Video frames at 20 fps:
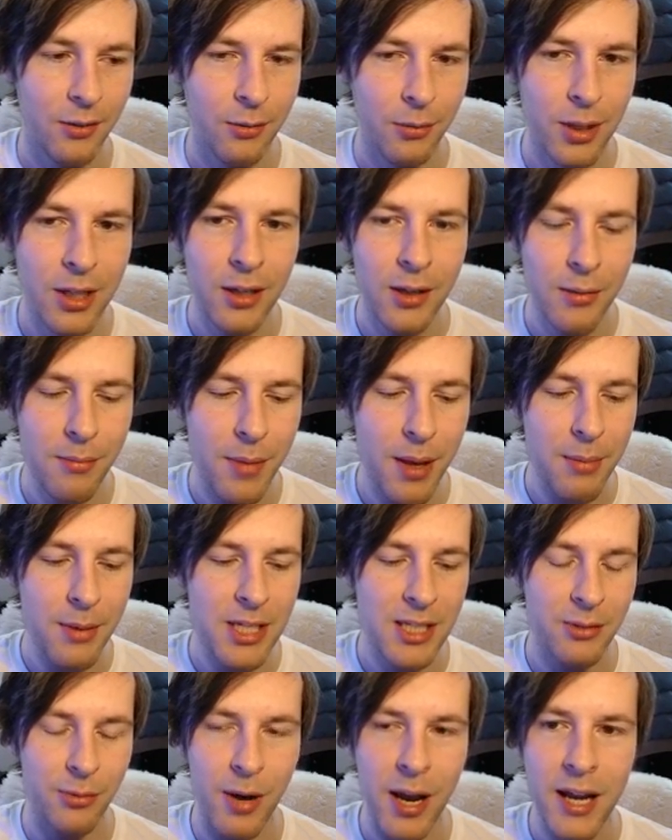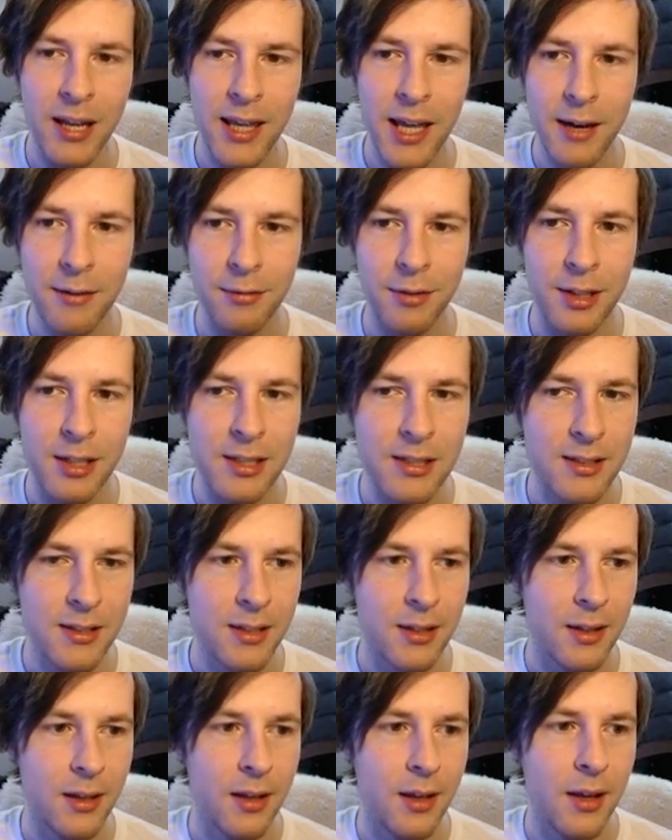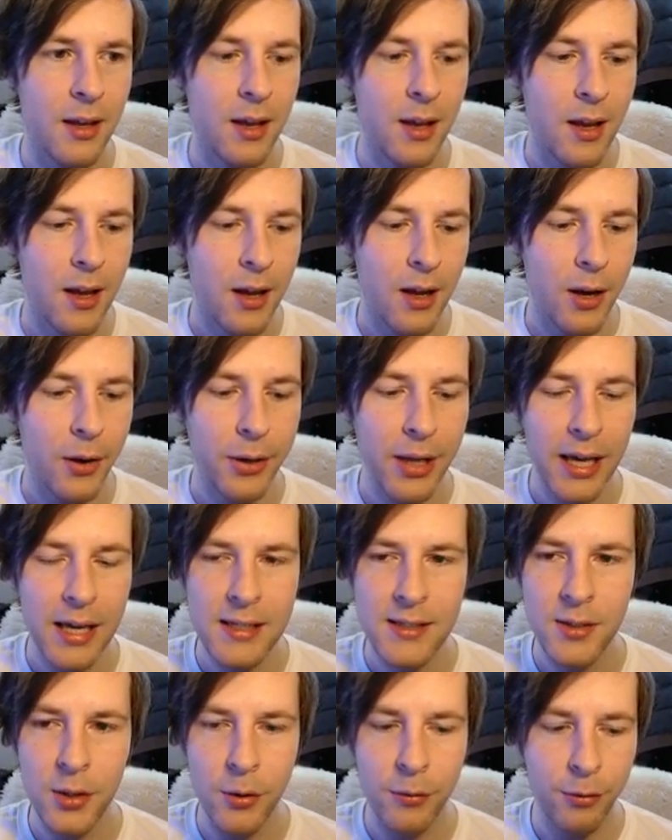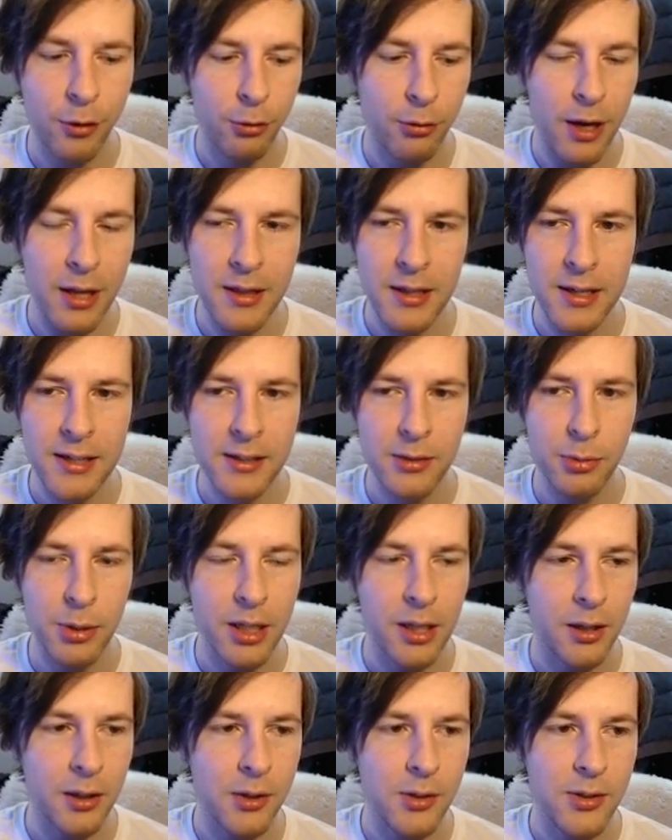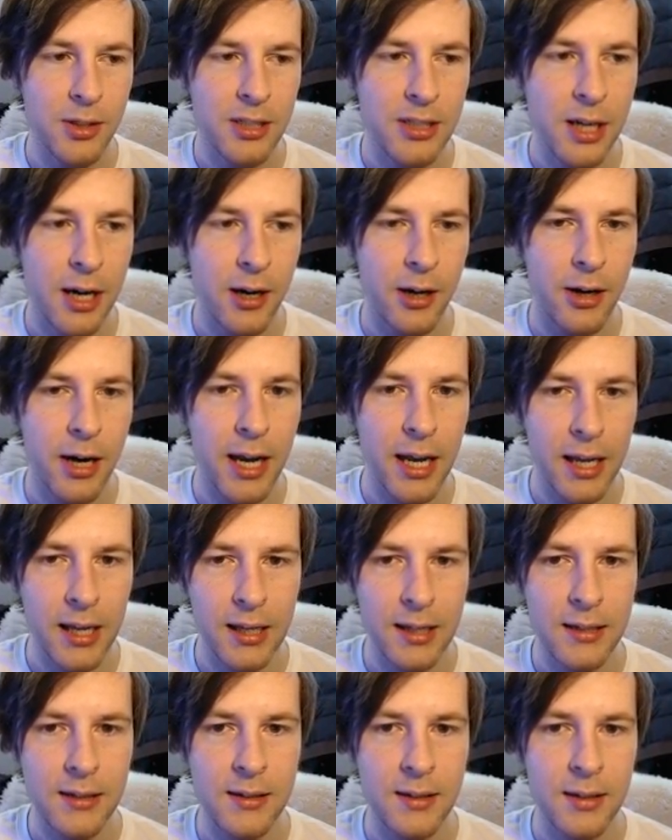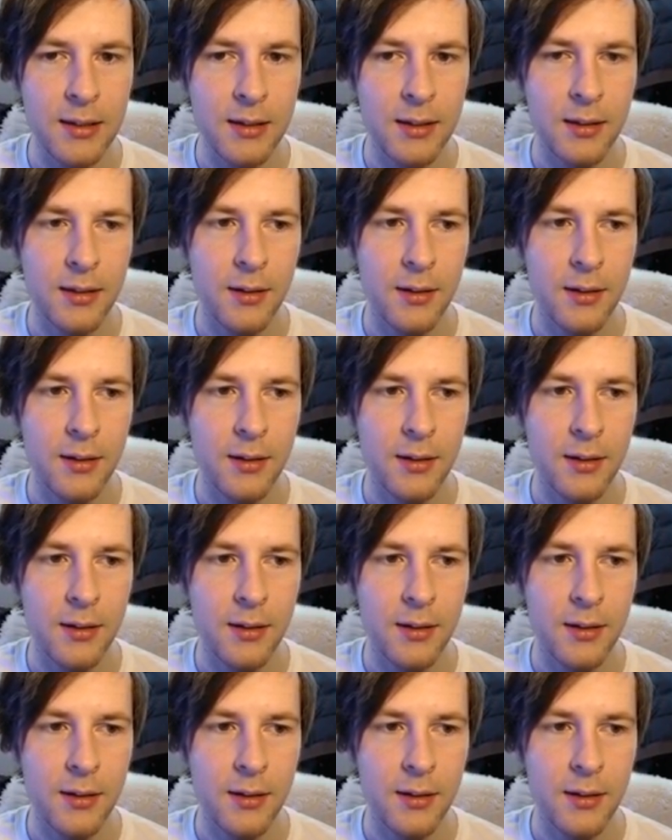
We could have maybe just ran that first. Okay, so if we run this, we could lose entire hand.